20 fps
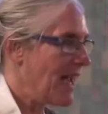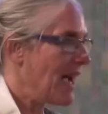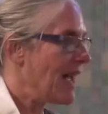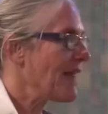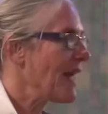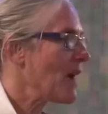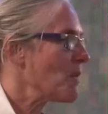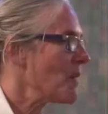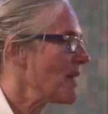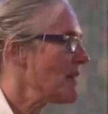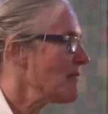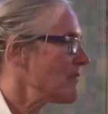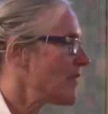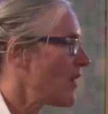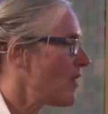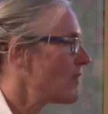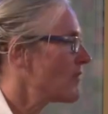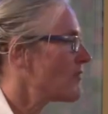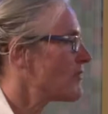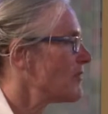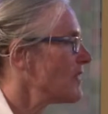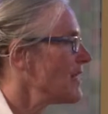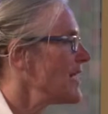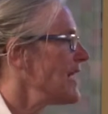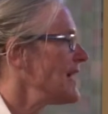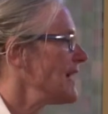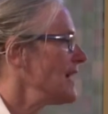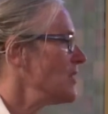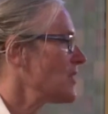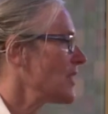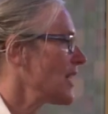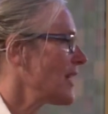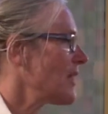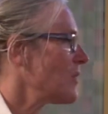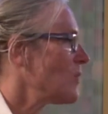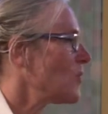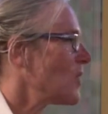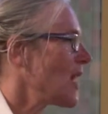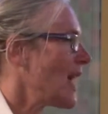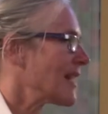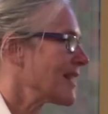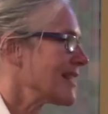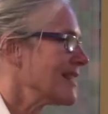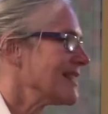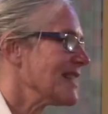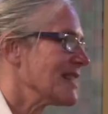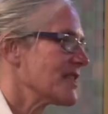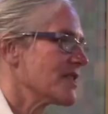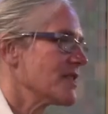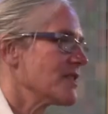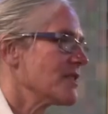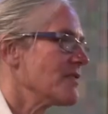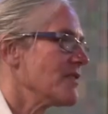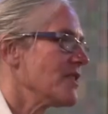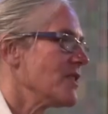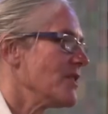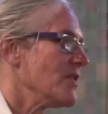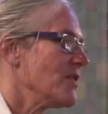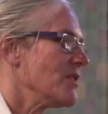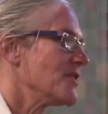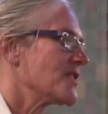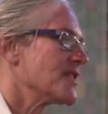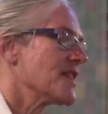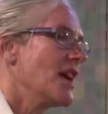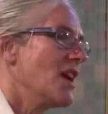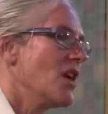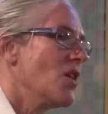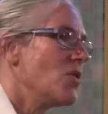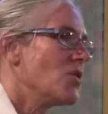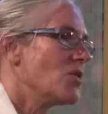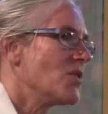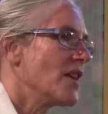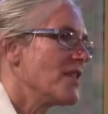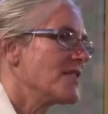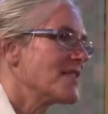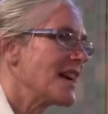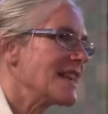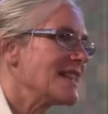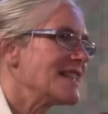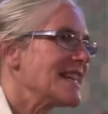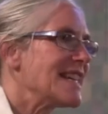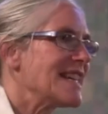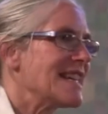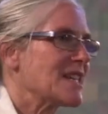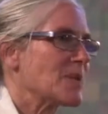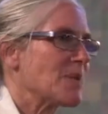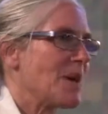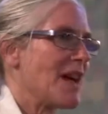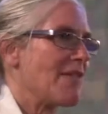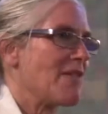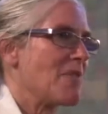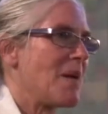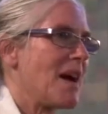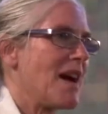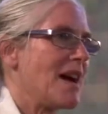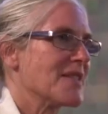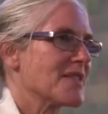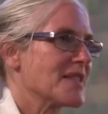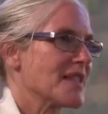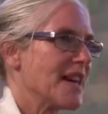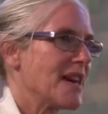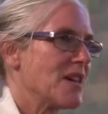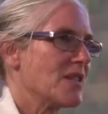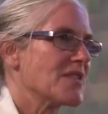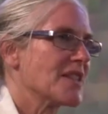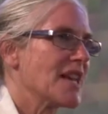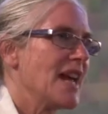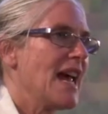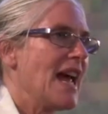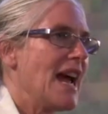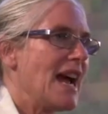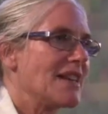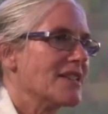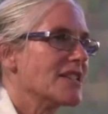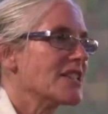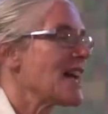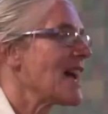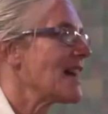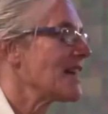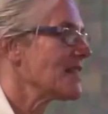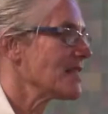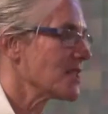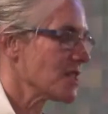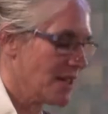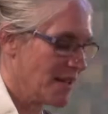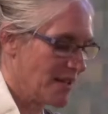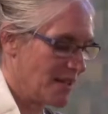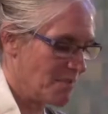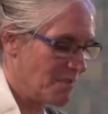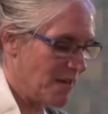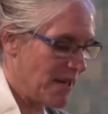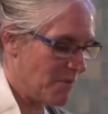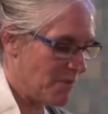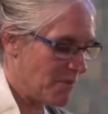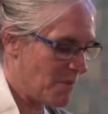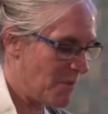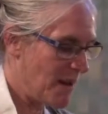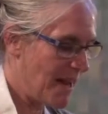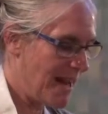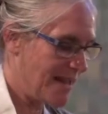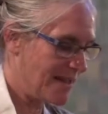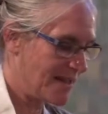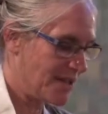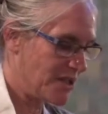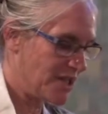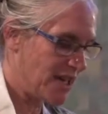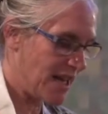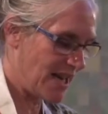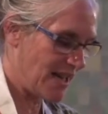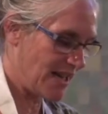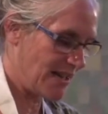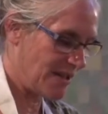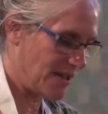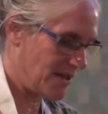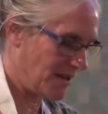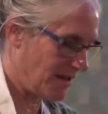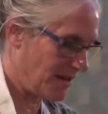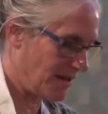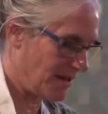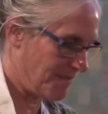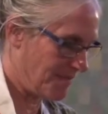And that will involve really looking at all our conditioned views, all those ideas we have about ourselves, and challenging them, being prepared to challenge them.